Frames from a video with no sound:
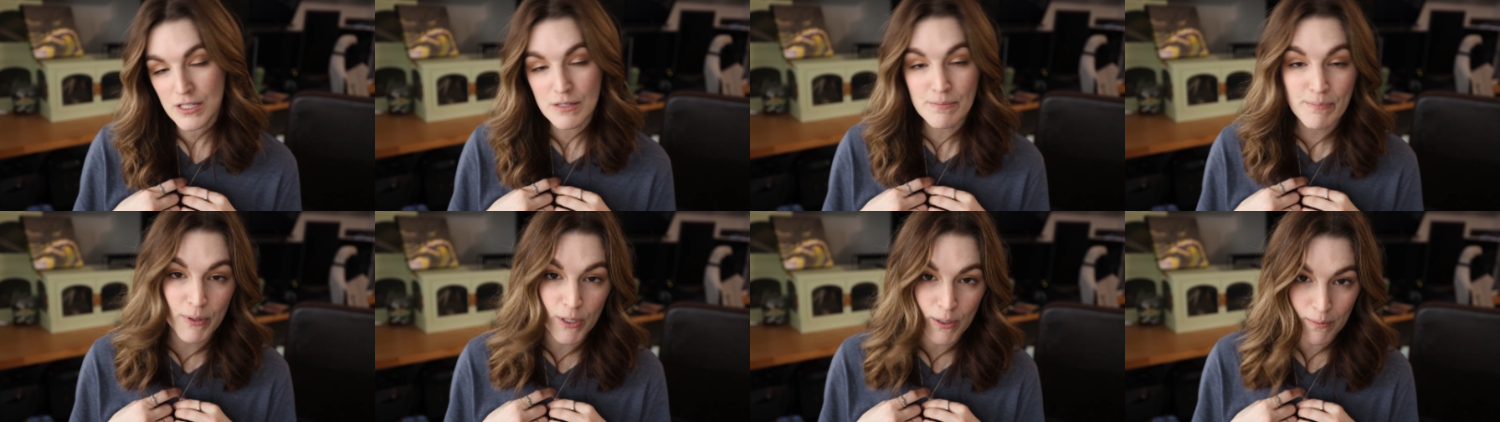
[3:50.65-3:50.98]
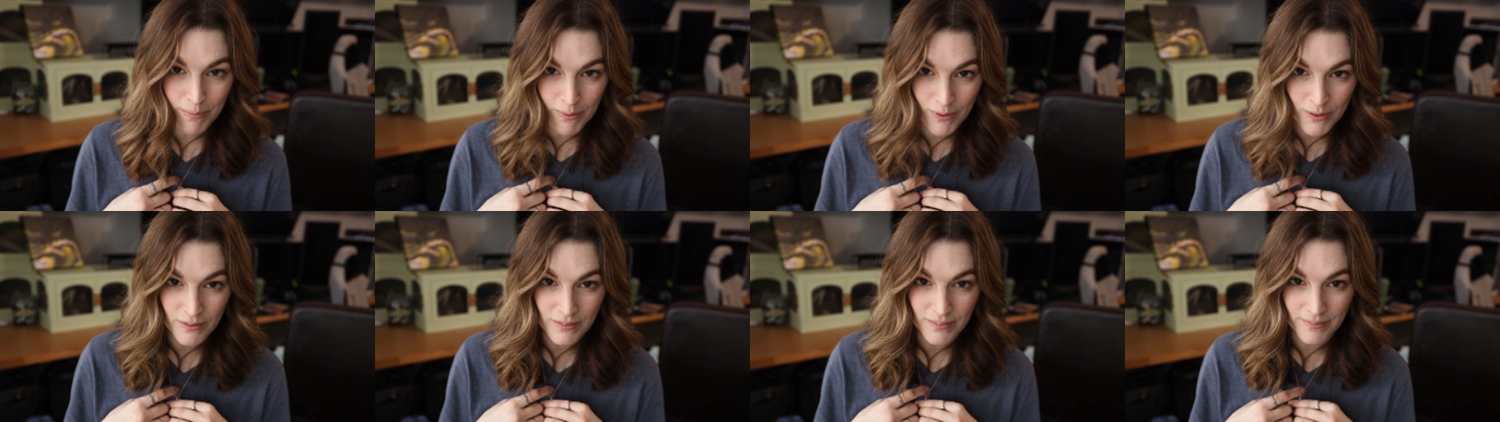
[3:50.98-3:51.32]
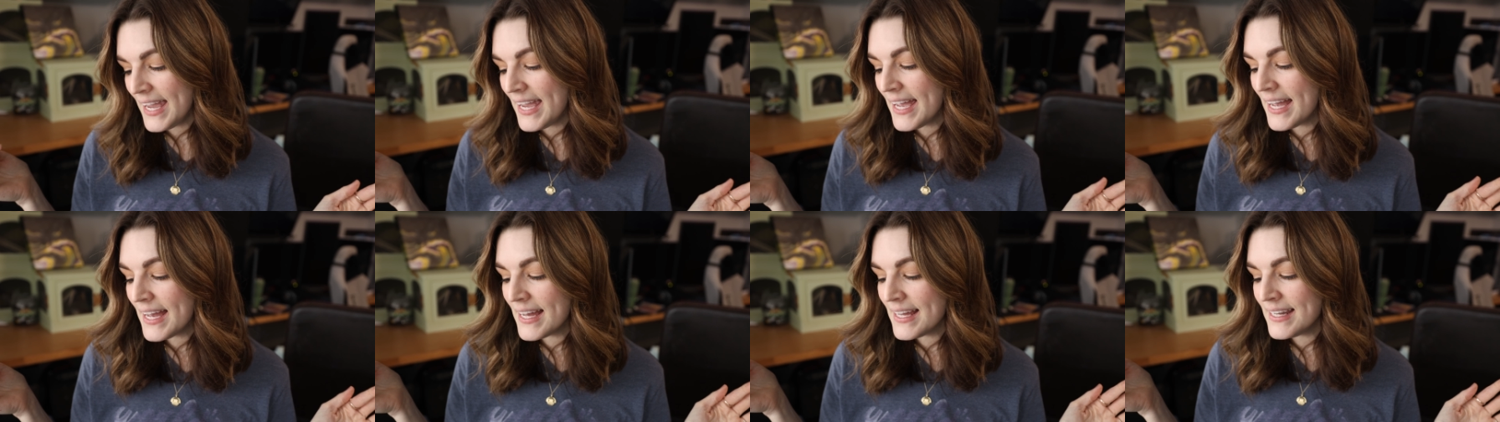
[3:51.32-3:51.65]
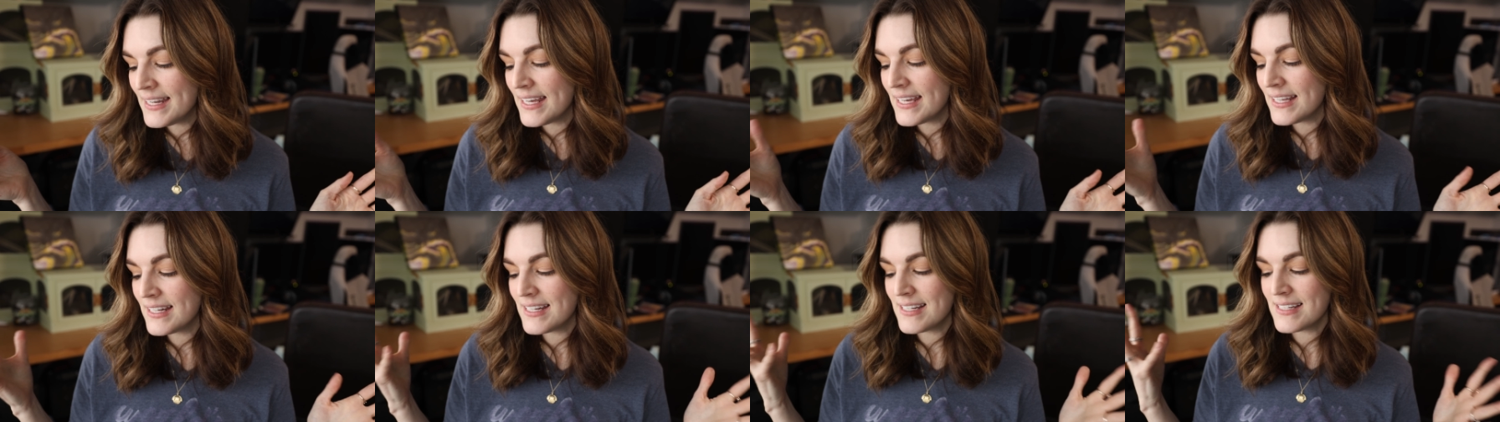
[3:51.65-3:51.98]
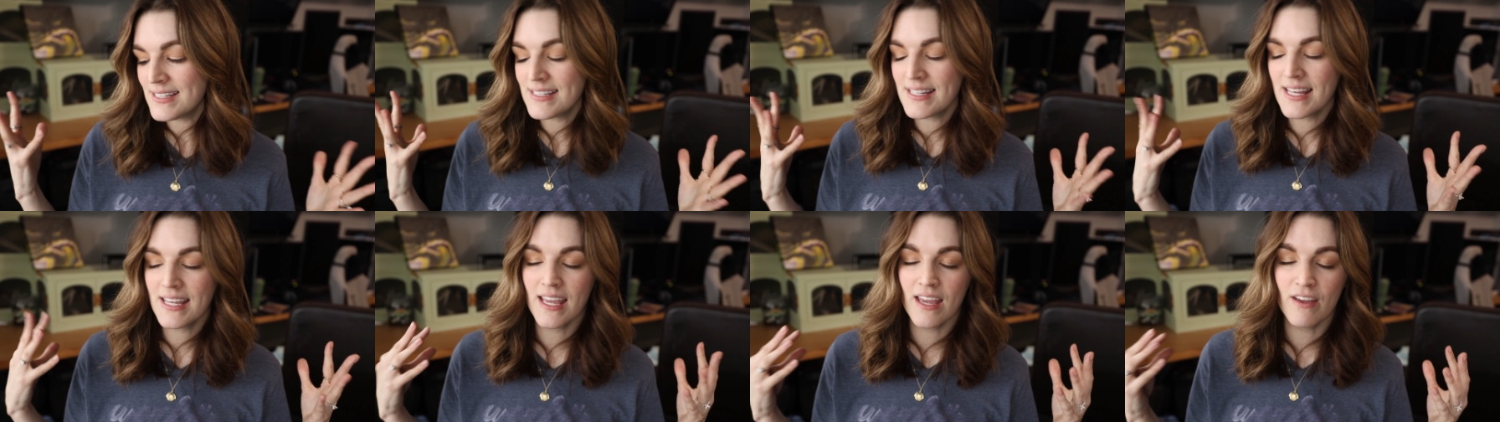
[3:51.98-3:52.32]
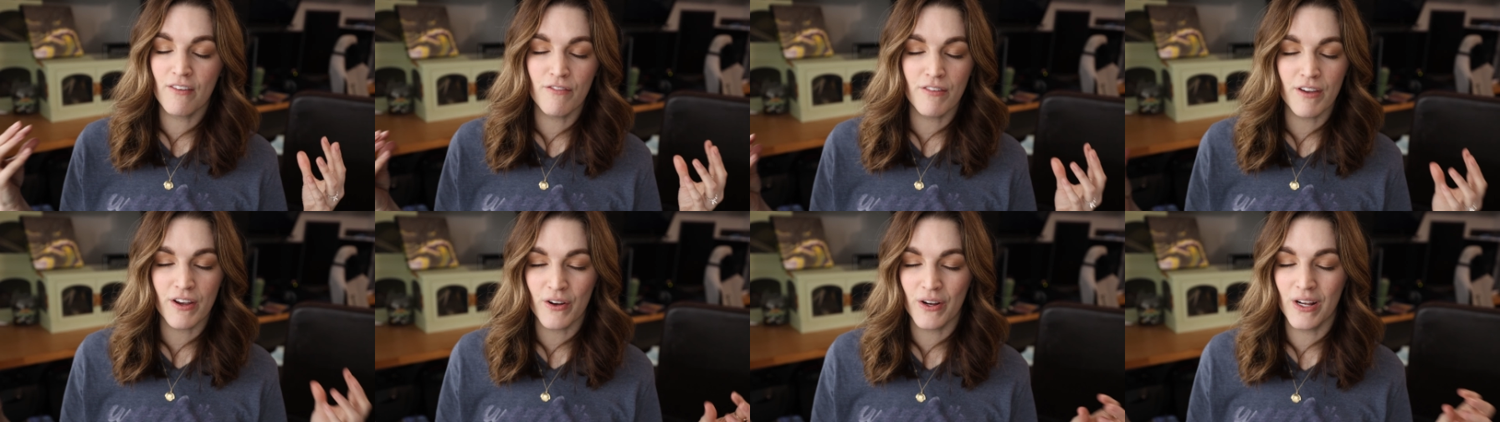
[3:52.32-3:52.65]
It's purple, and it is like
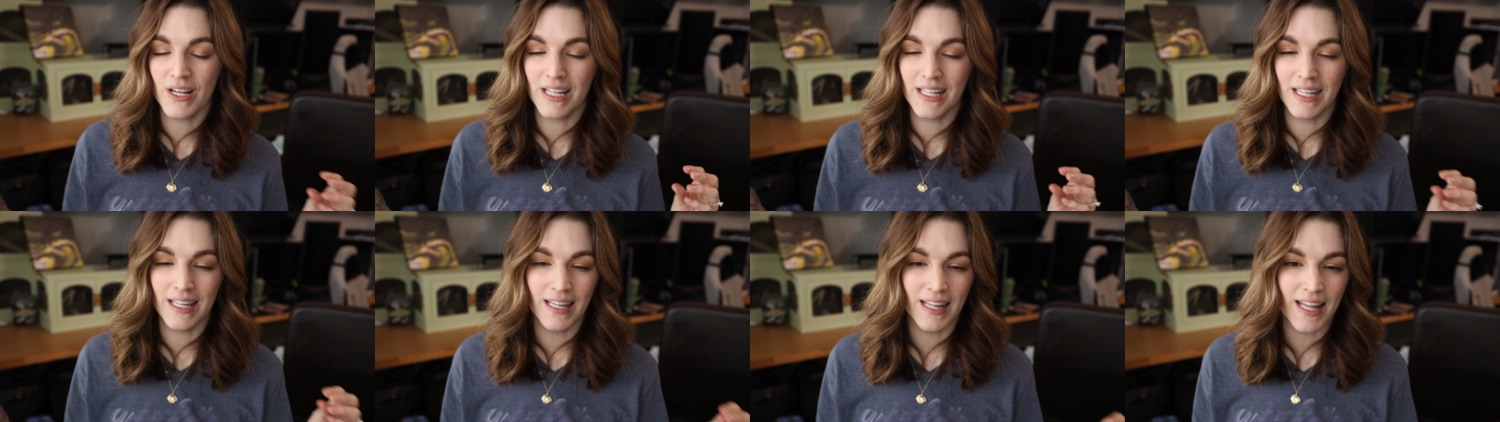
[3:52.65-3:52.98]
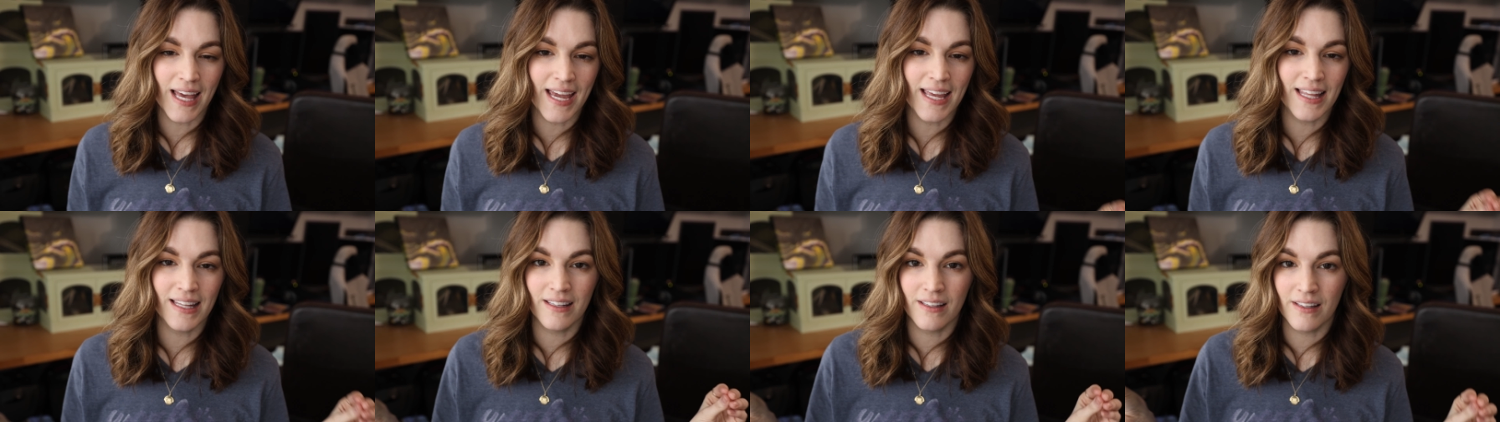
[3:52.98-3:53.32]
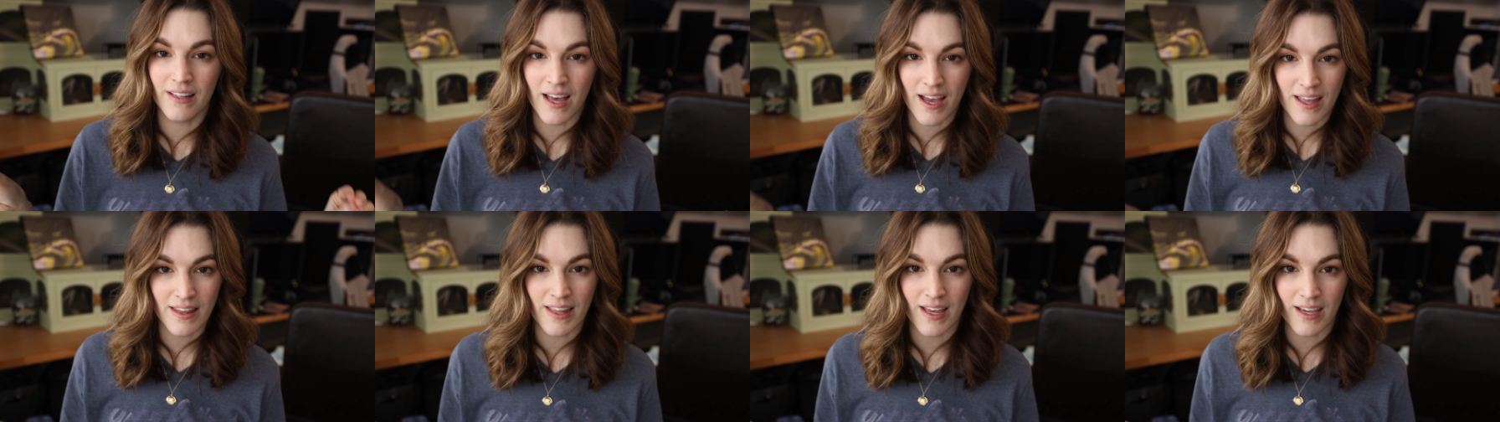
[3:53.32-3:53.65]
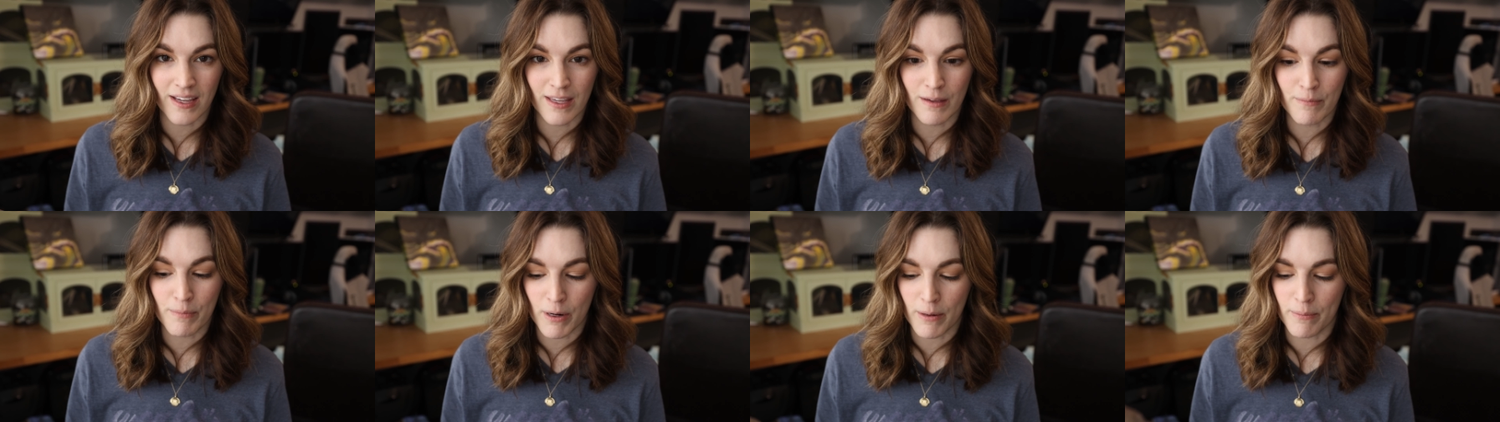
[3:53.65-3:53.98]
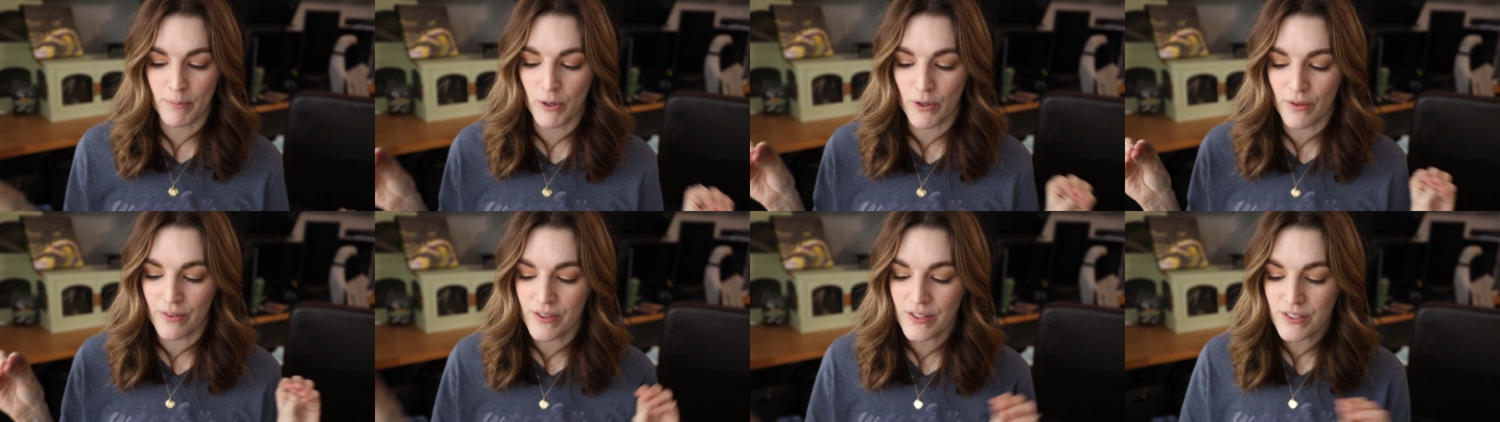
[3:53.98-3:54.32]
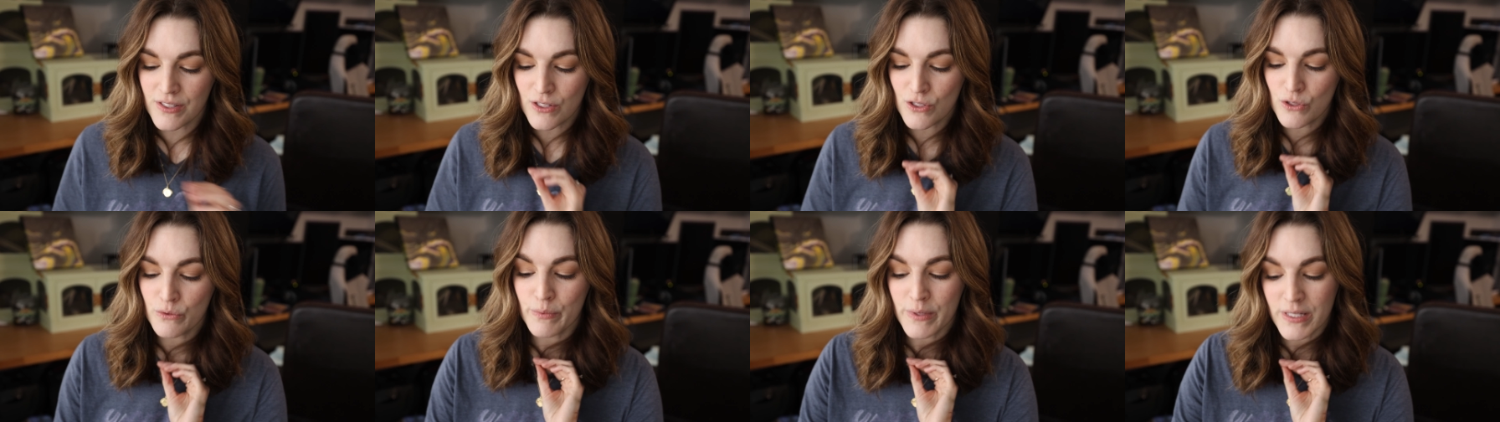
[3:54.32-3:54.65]
a very light lilac-y purple.
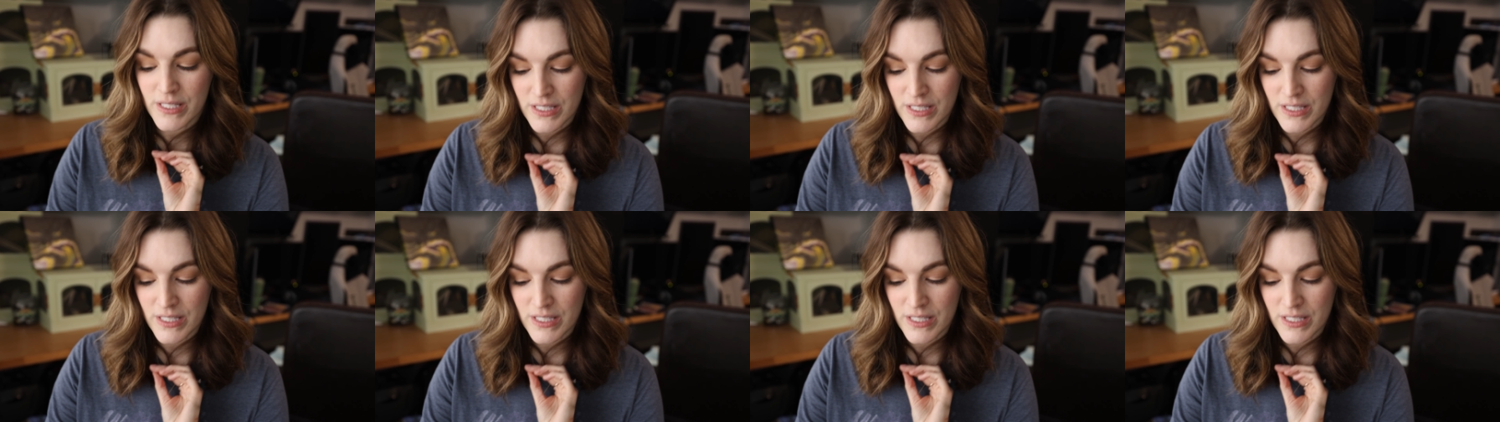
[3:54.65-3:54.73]
This is